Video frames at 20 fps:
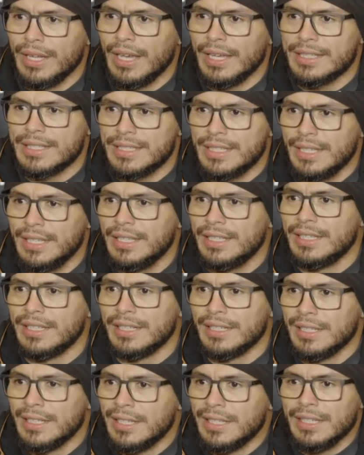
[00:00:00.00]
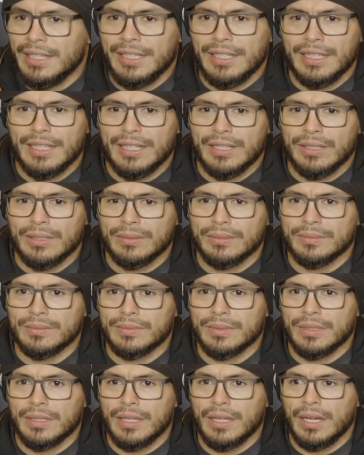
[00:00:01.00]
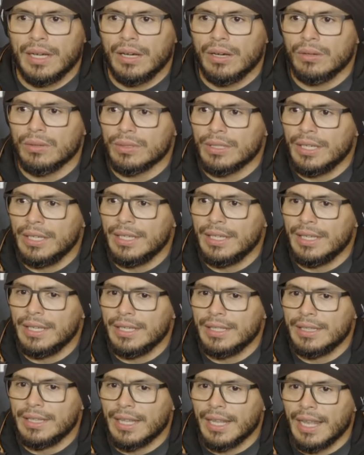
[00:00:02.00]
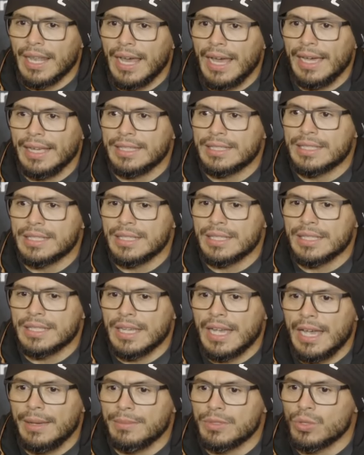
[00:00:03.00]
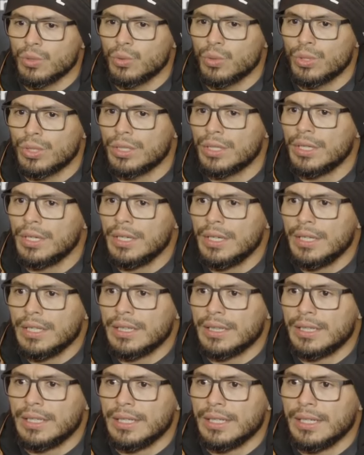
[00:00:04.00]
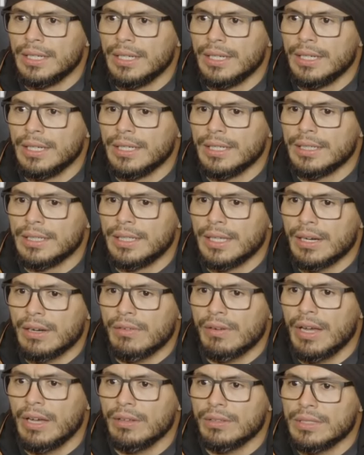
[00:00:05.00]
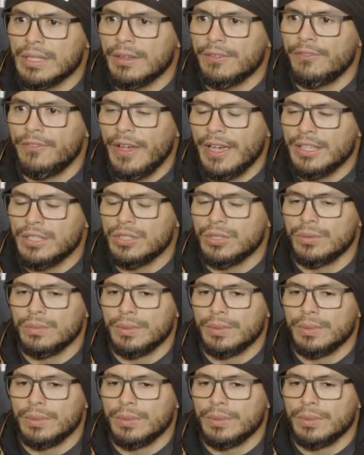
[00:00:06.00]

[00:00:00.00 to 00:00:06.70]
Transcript: I see the, you know, how it the lights sometimes or the crowd affect you.